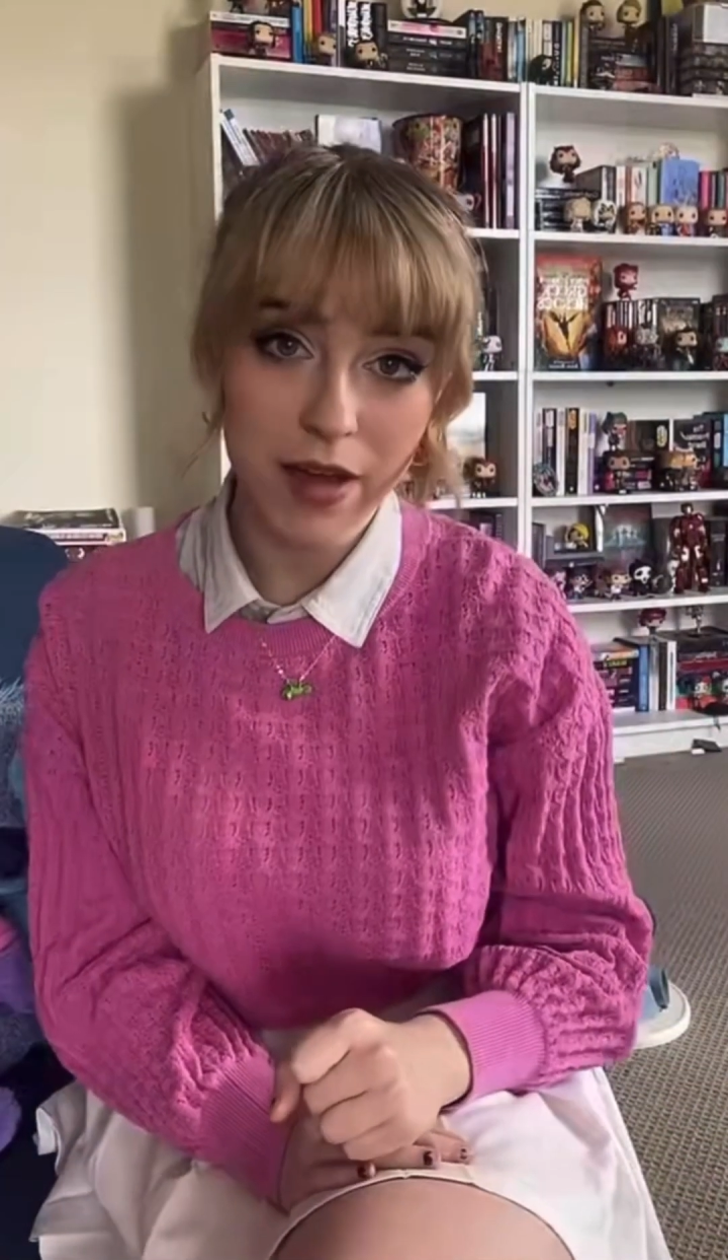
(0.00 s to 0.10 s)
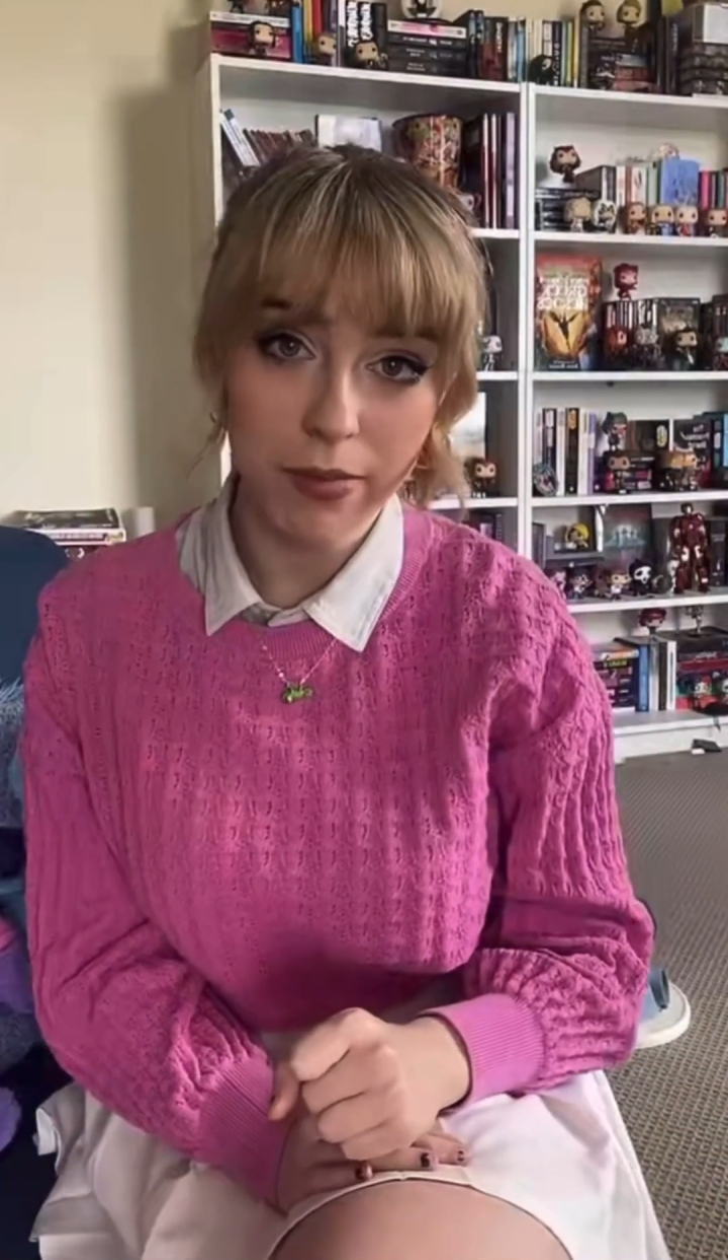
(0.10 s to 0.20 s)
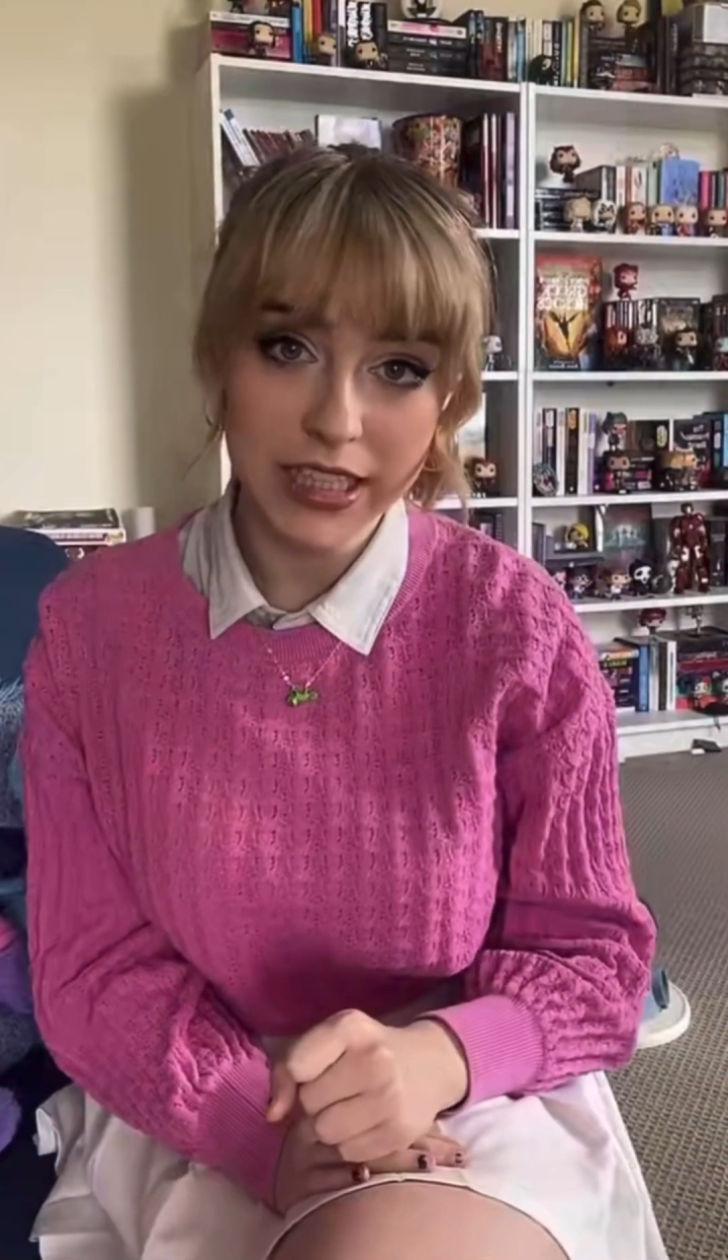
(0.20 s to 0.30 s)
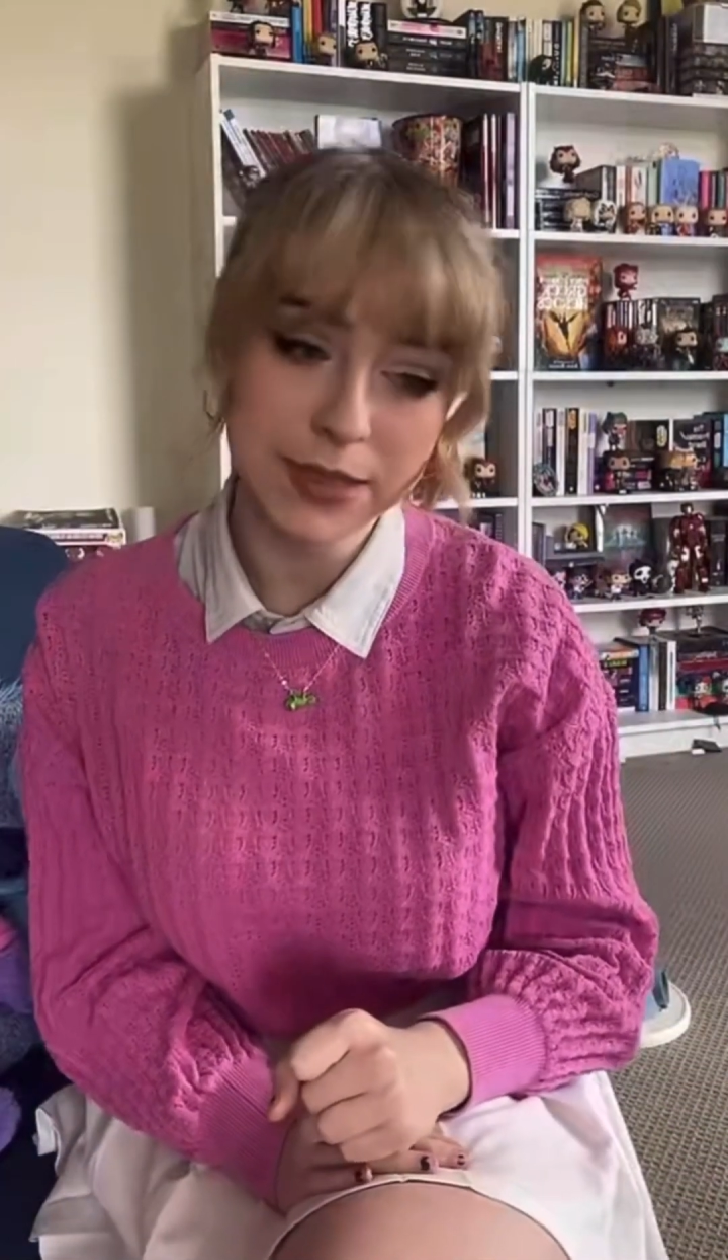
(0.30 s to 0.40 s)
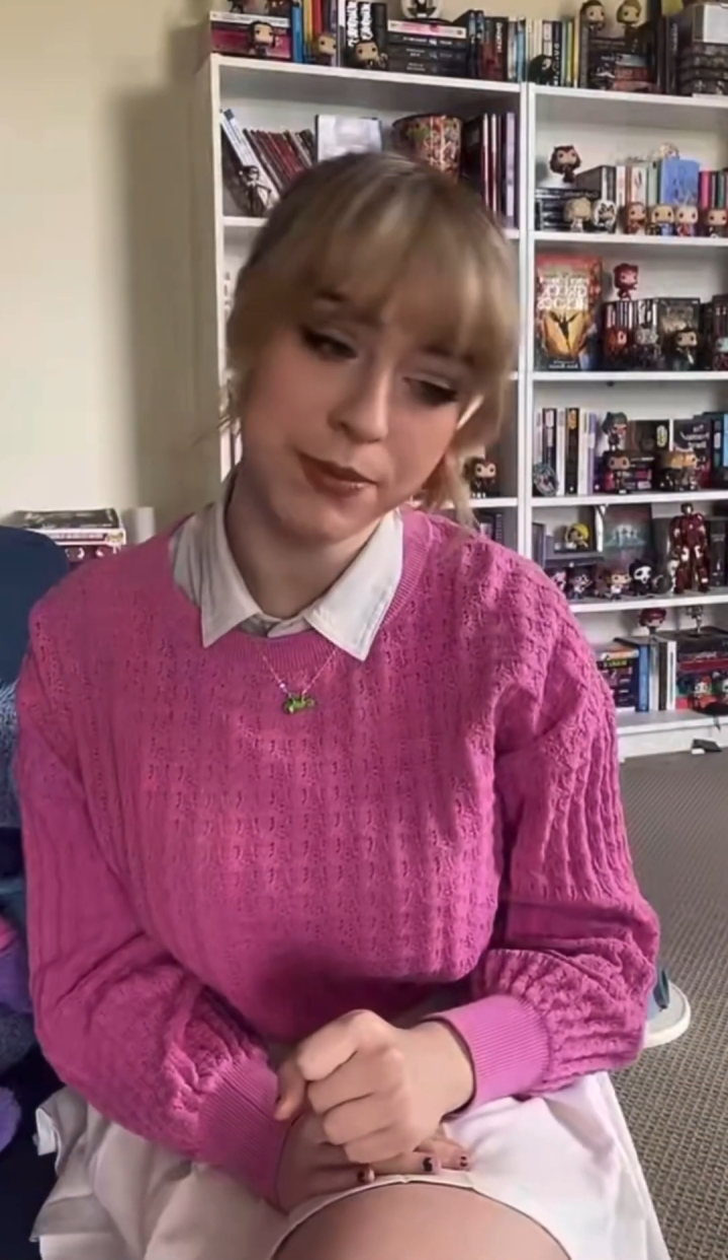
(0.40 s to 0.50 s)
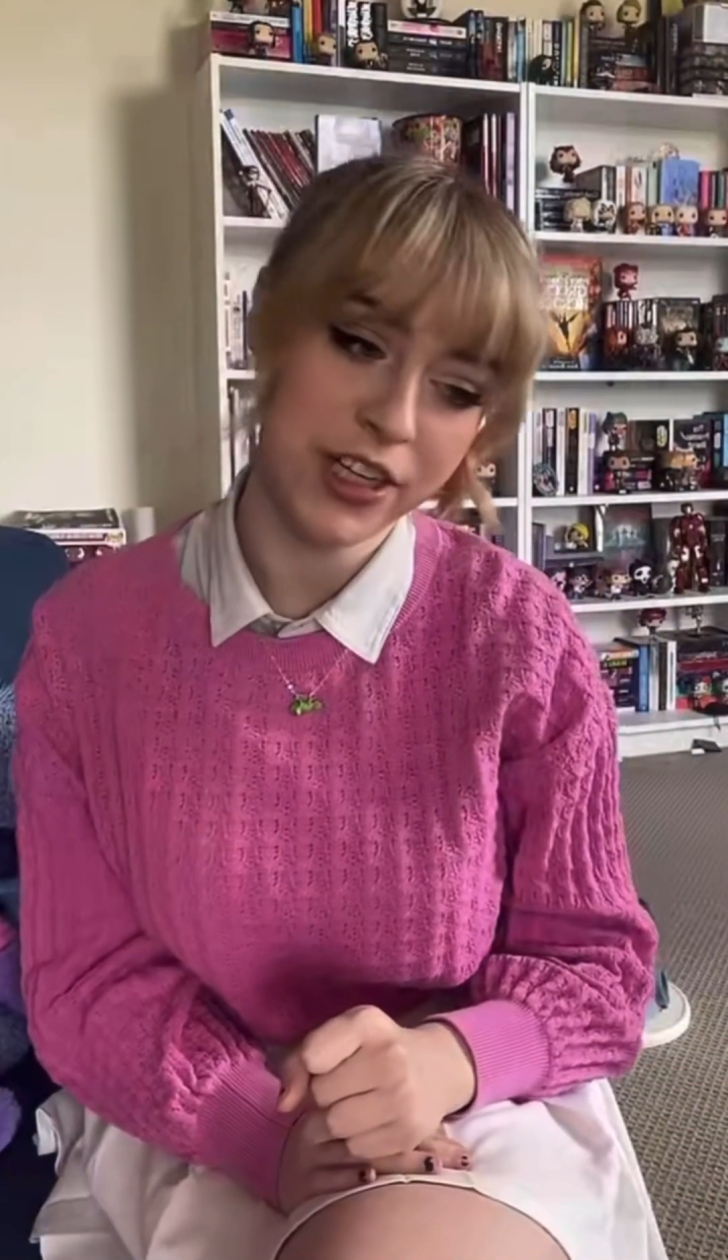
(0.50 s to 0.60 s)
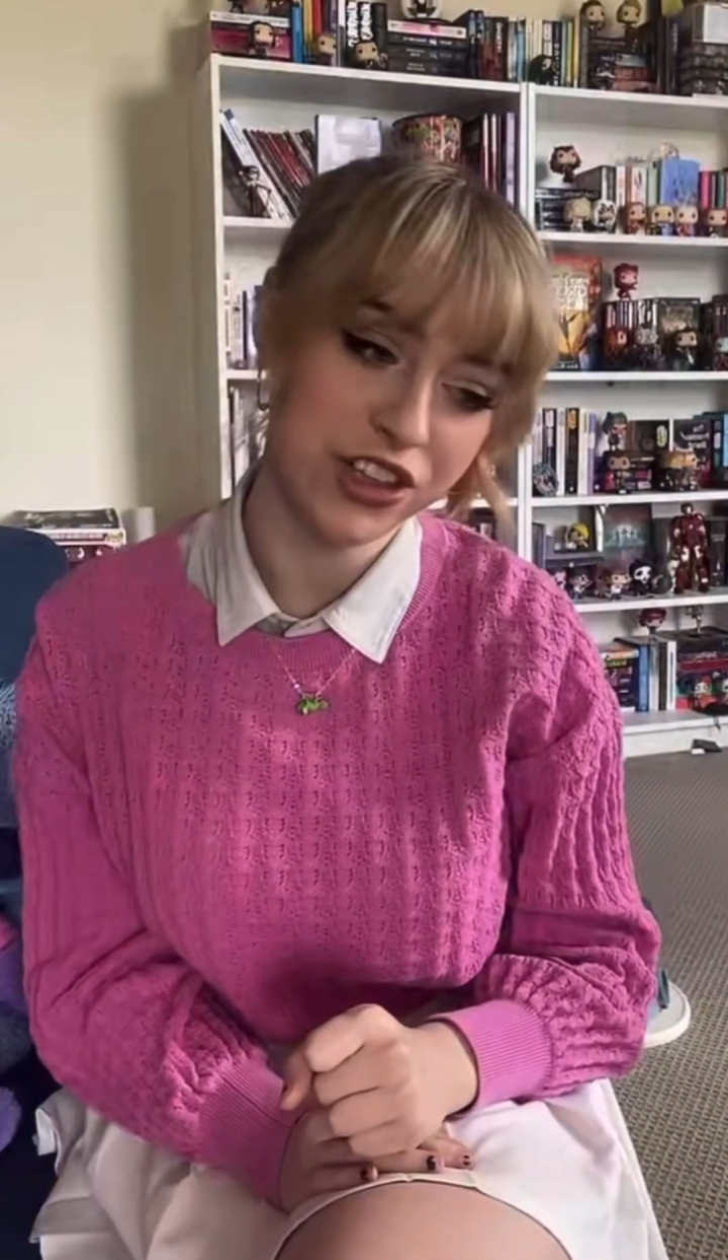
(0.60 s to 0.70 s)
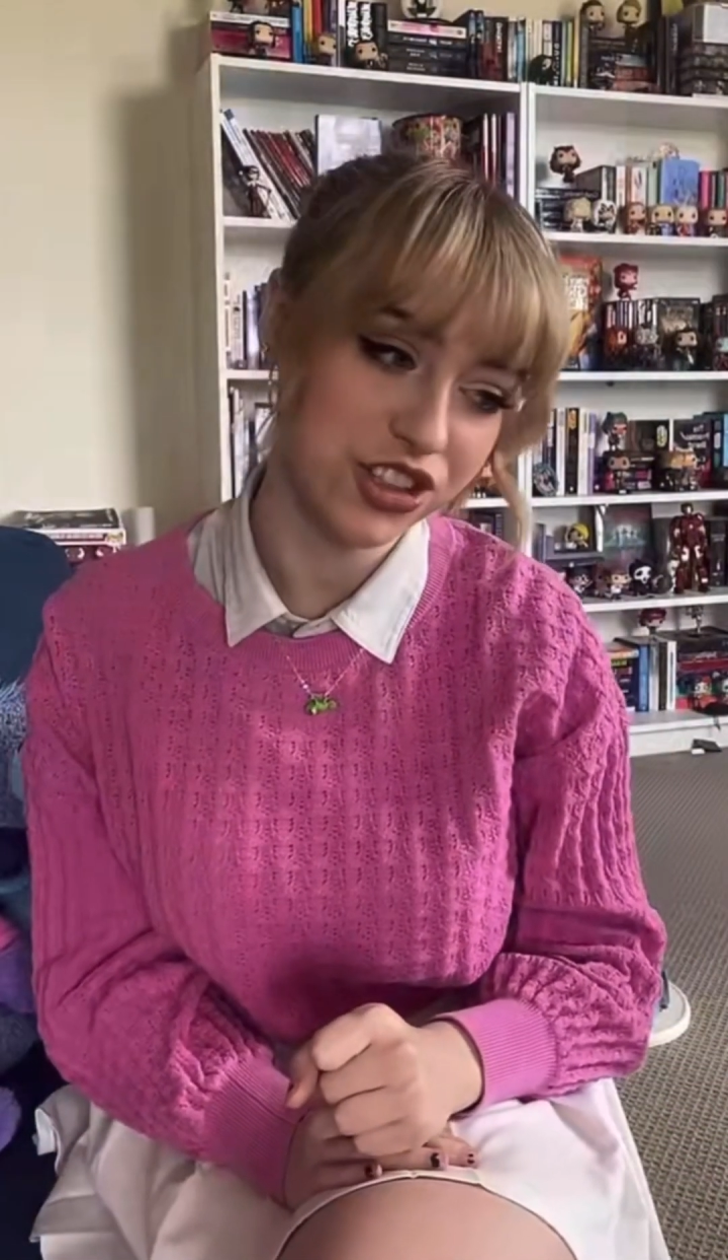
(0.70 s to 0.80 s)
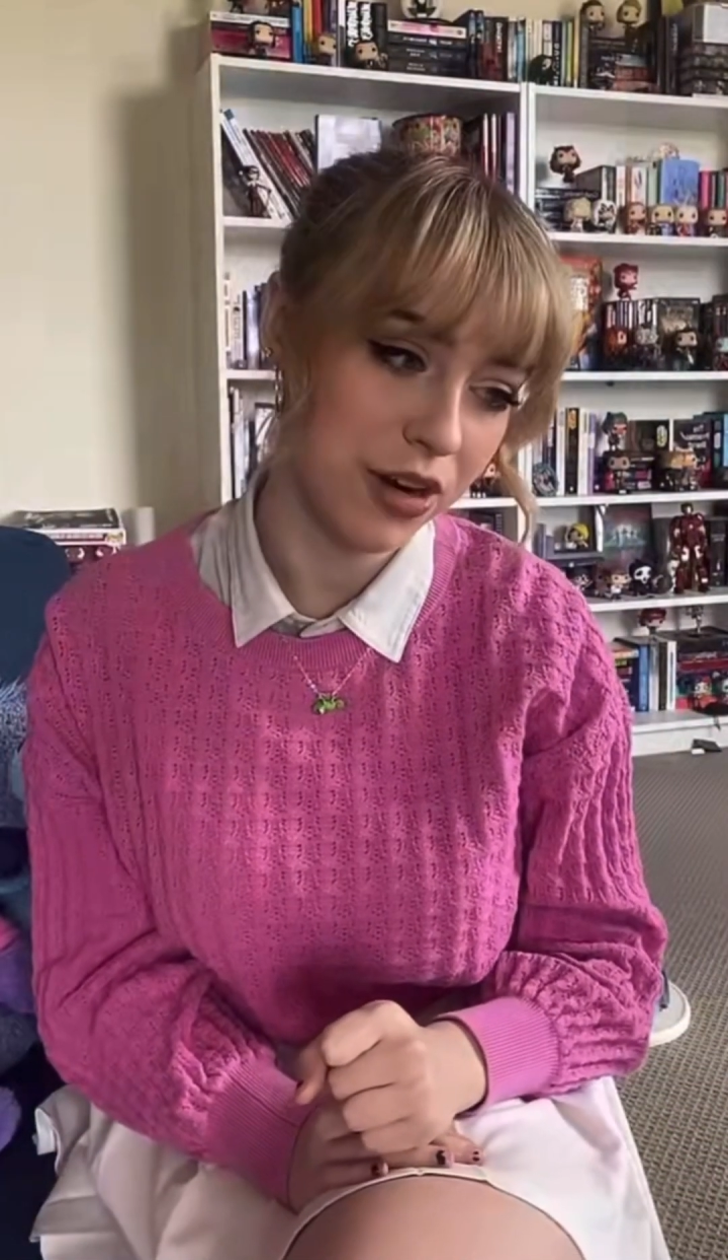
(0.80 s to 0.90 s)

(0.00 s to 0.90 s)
family is British,